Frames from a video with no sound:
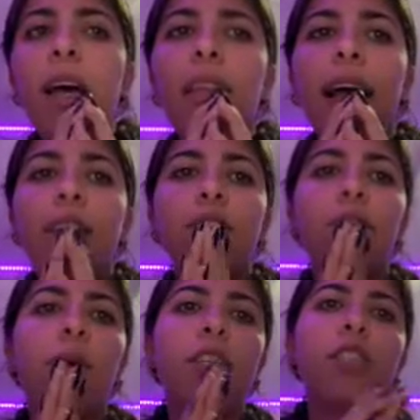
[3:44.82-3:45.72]
last
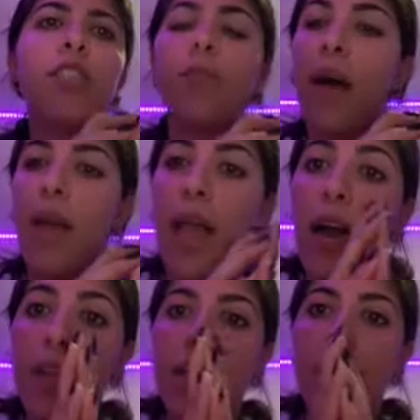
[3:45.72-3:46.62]
two questions about
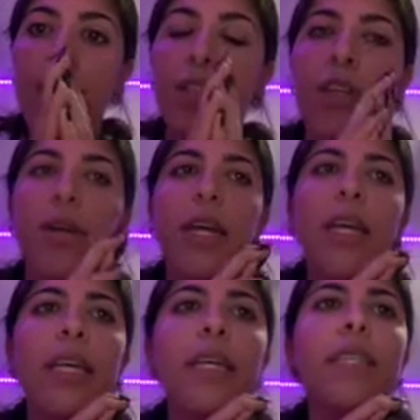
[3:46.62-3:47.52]
calculus two
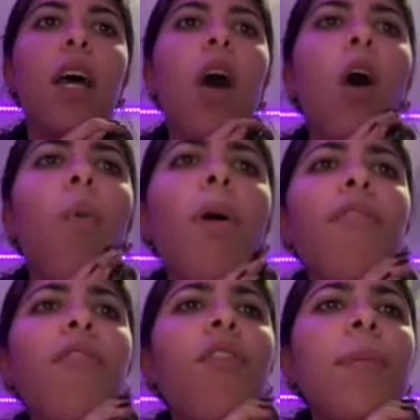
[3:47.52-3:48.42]
is
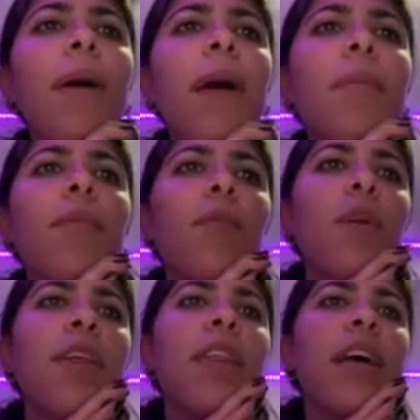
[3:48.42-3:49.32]
what format
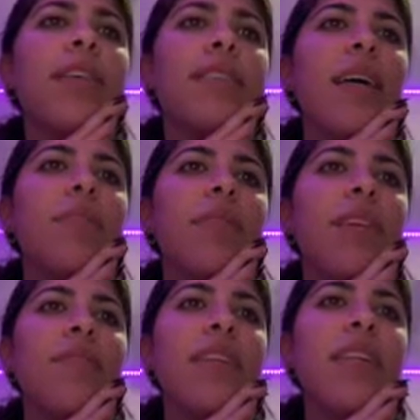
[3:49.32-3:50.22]
were the exams
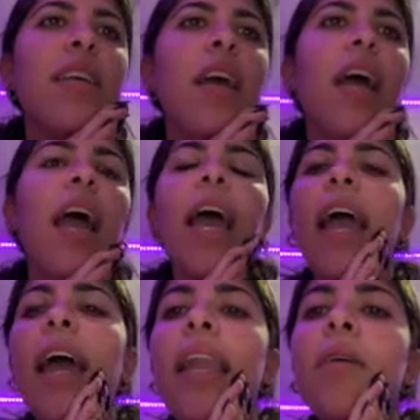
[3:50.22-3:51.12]
given?
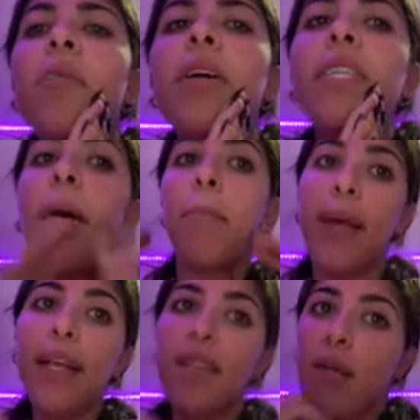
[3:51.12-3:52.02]
And it was a
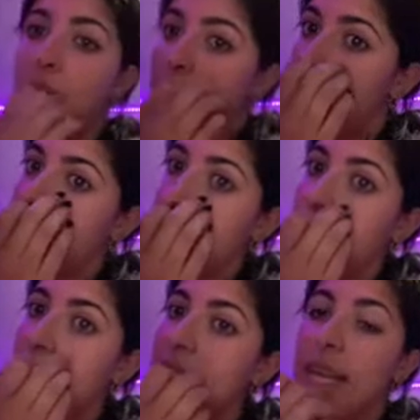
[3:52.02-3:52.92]
mix of multiple
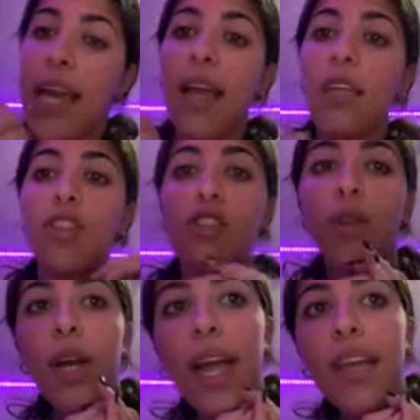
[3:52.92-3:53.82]
choice and
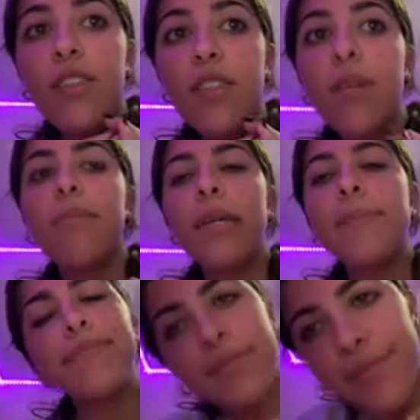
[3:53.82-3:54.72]
short answer,
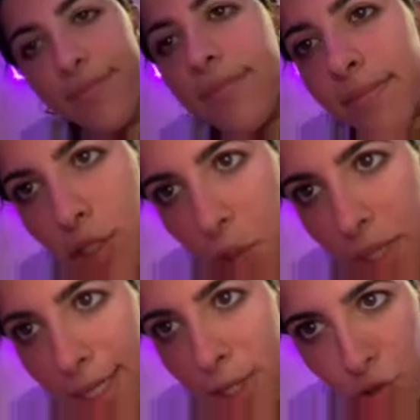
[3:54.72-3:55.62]
but
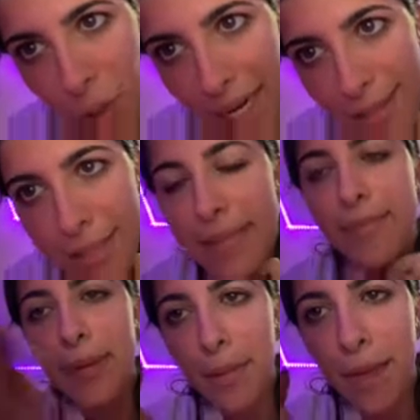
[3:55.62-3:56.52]
majority is short answer,
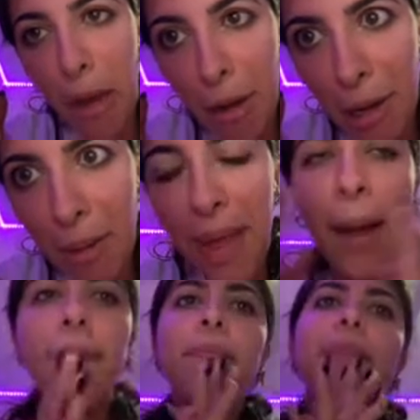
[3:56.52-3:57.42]
but we all knew
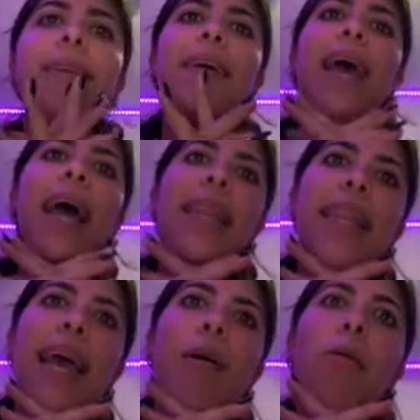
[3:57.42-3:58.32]
that. And
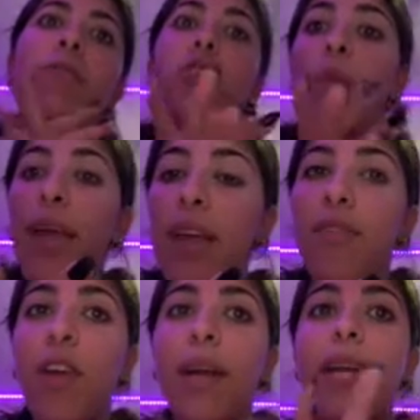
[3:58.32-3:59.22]
then what was the weight
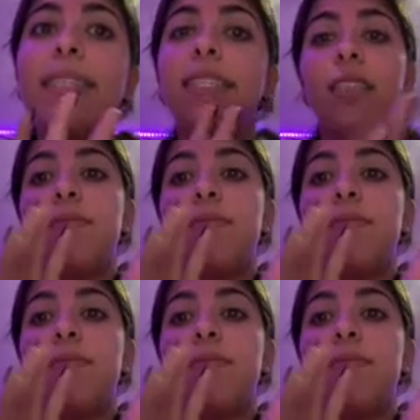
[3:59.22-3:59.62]
of the grades? It's